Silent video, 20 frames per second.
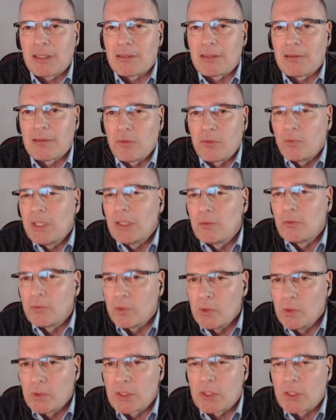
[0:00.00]
real
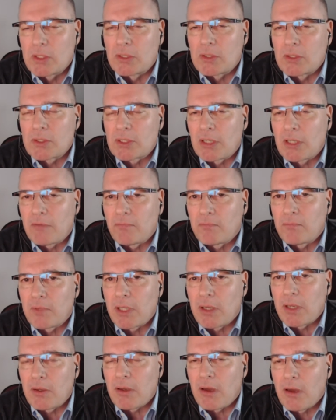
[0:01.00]
root cause
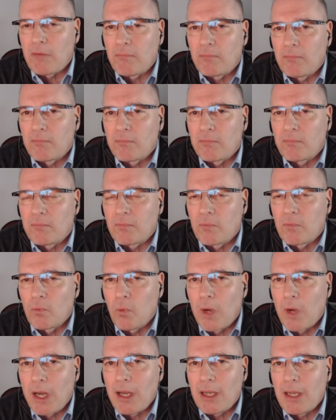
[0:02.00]
of
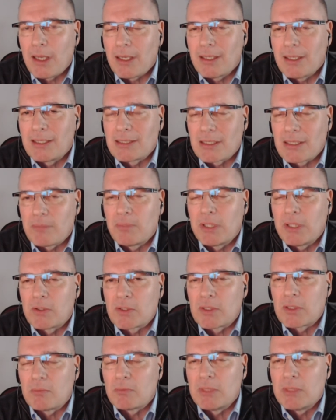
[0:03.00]
why it appears
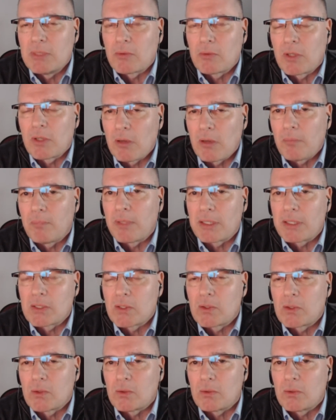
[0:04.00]
to be so complex
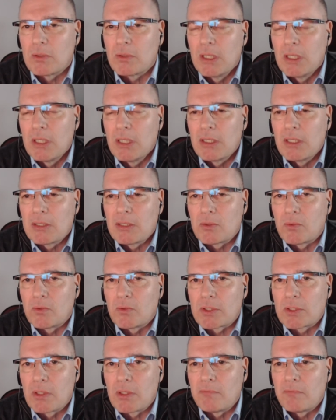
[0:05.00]
to
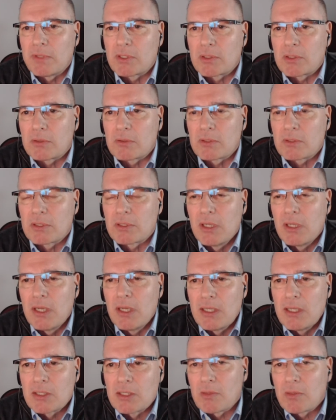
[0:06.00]
resolve issues.
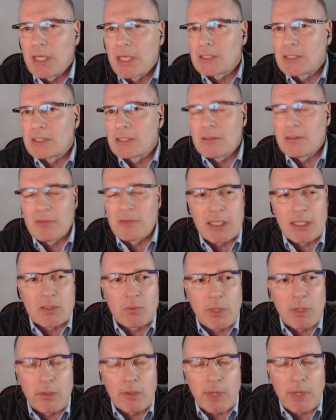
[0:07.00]
So that's
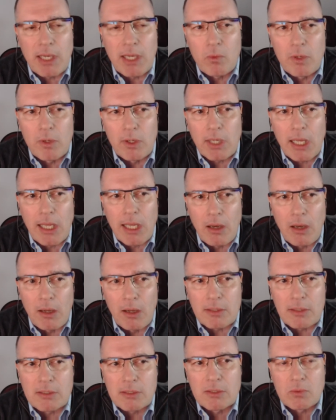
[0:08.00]
where I work a
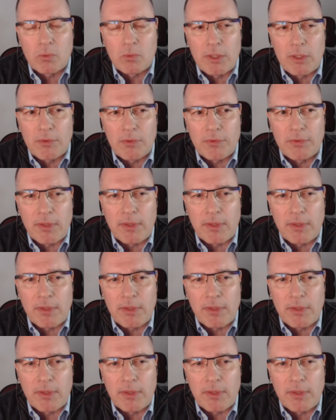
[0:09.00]
lot with